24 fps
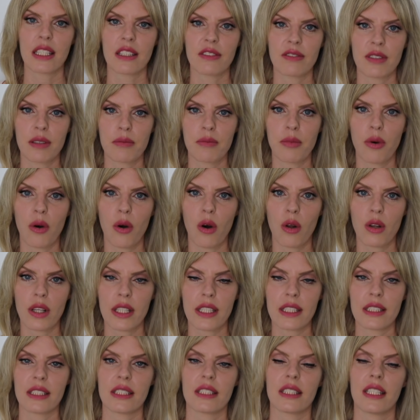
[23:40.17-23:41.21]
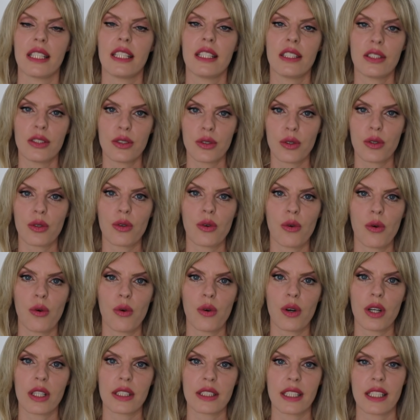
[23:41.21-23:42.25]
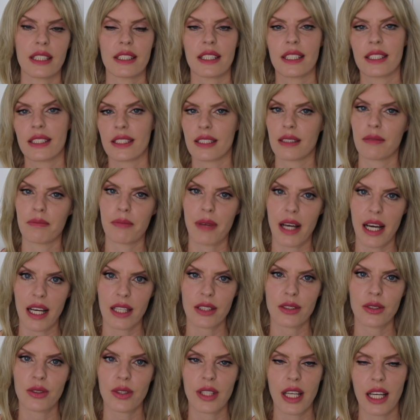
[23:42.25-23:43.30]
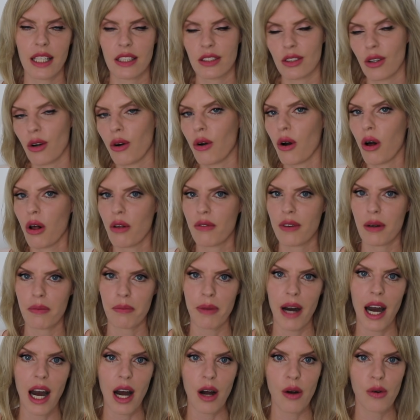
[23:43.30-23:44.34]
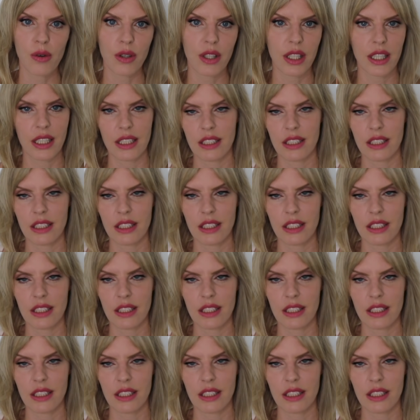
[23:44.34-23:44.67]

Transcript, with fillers: And the ball is in your court, and as a man, you get all the power.